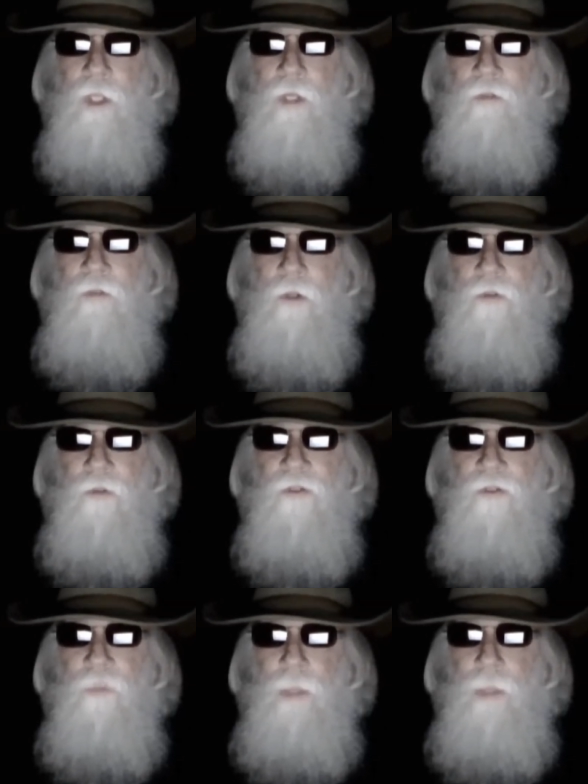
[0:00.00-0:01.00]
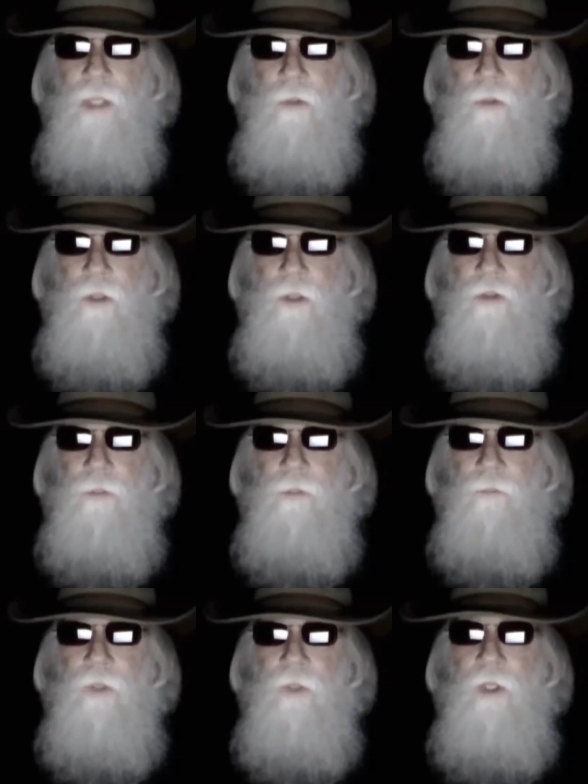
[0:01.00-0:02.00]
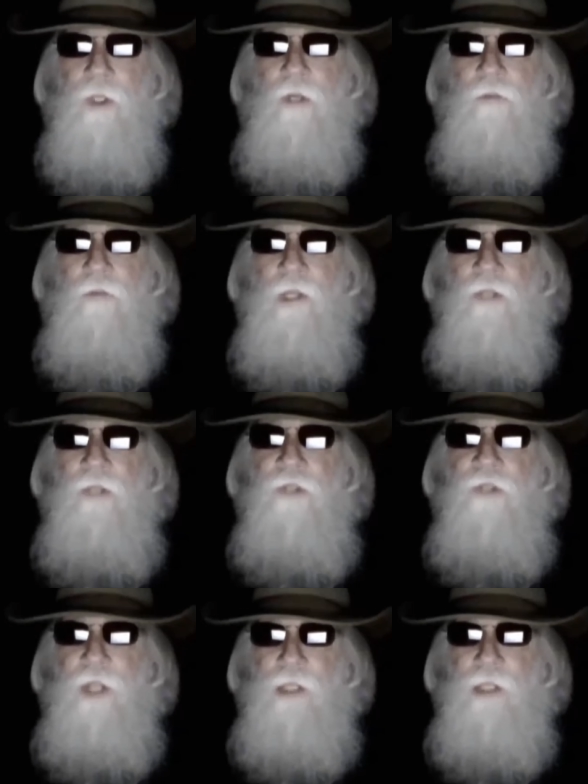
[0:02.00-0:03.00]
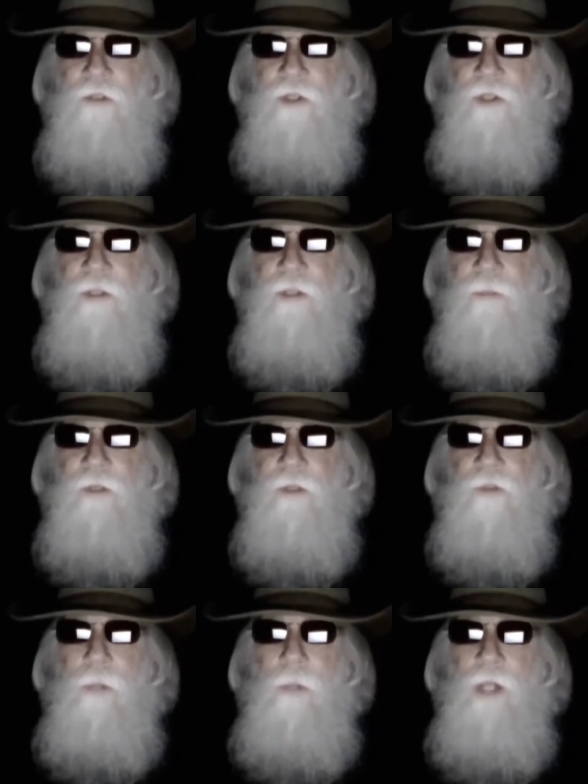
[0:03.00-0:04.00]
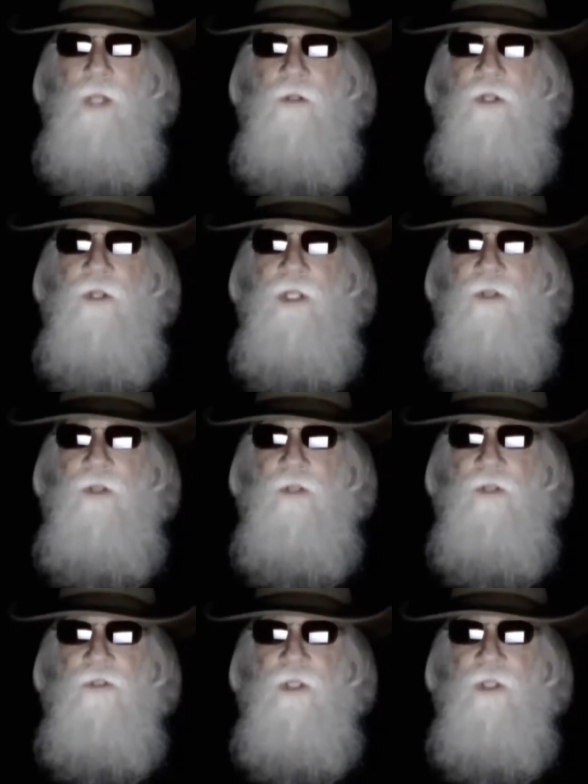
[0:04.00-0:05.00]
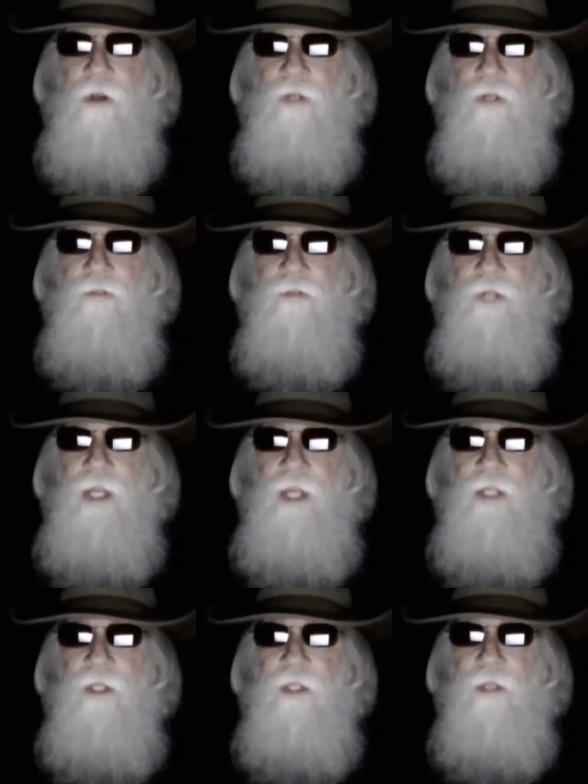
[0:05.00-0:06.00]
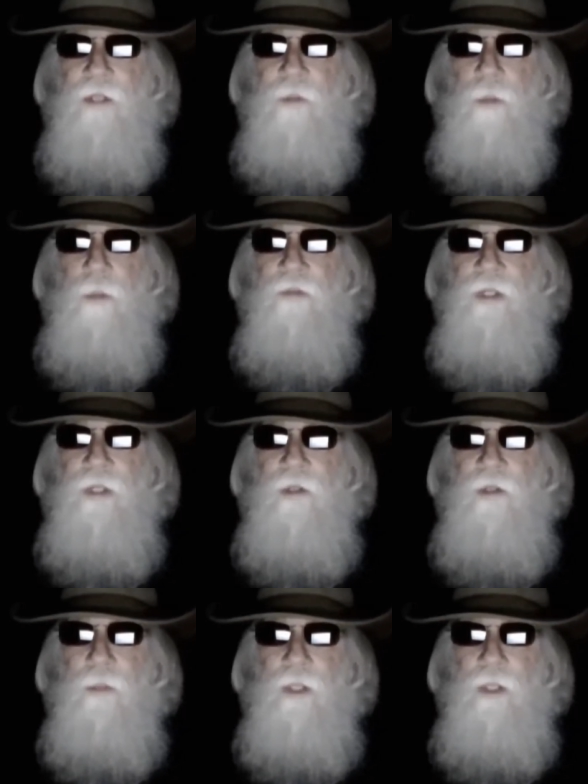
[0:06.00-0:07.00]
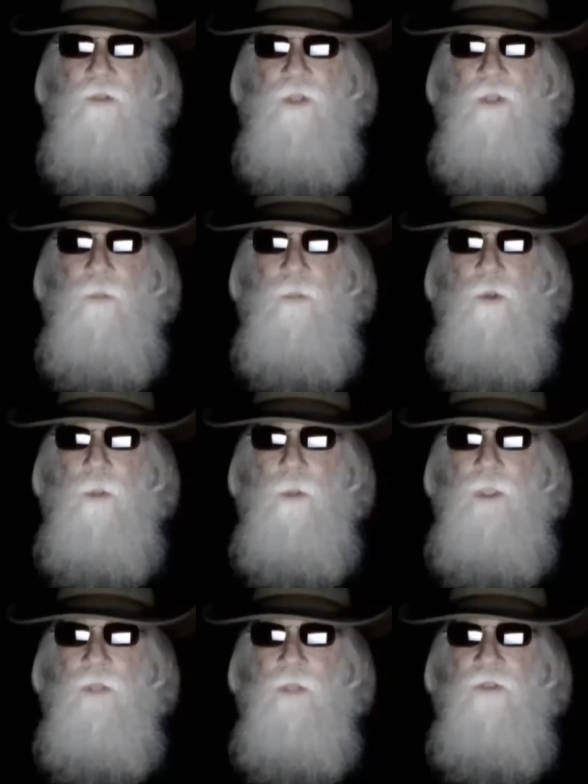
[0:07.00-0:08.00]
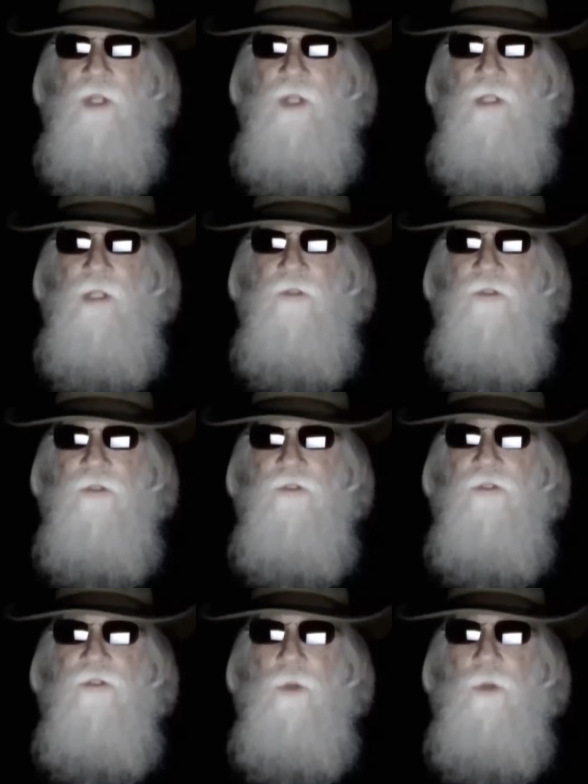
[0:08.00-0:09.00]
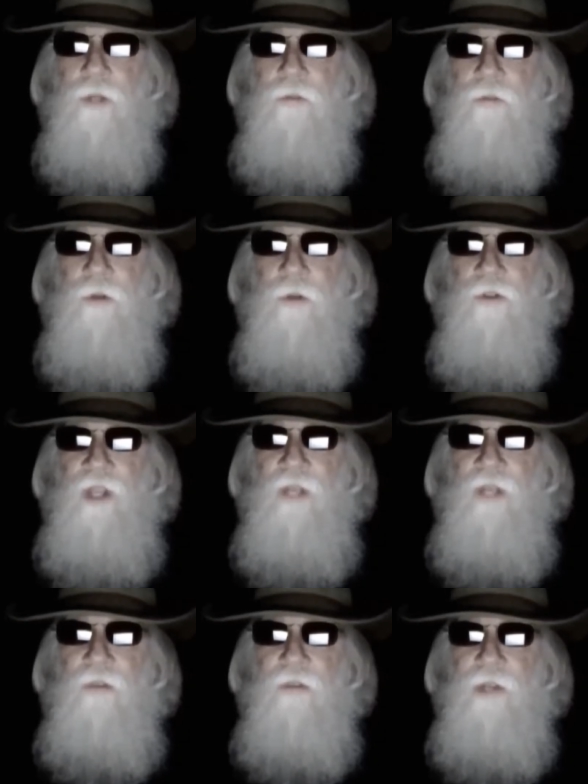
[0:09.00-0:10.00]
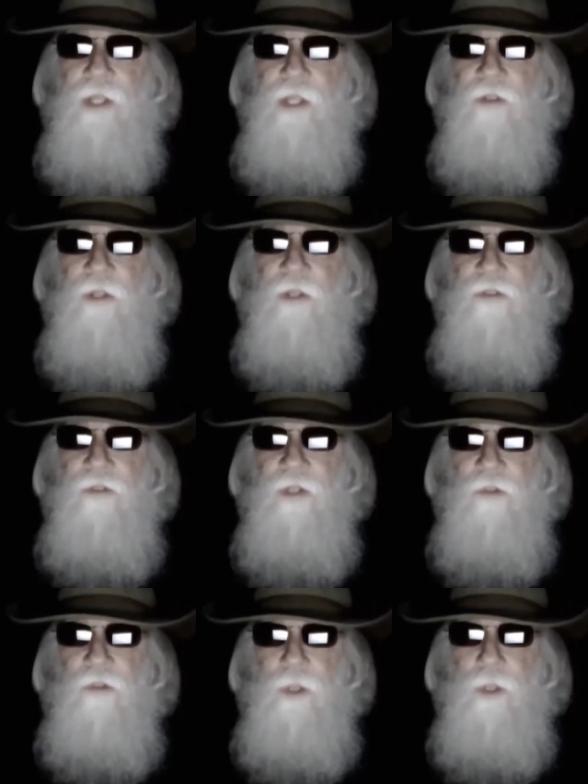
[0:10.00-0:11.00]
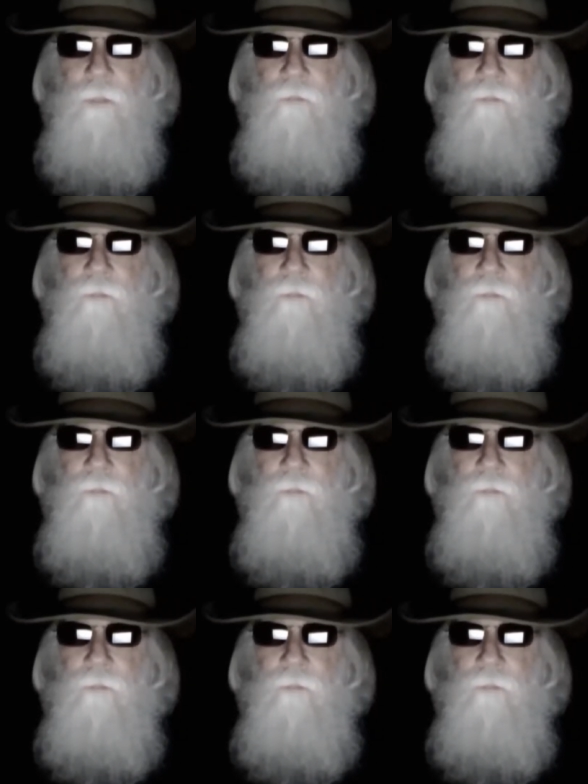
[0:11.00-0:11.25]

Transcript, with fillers: First, some background. Flood geology is a modern day dusting off of an idea that prevailed among some European geologists during the first half of the 19th century.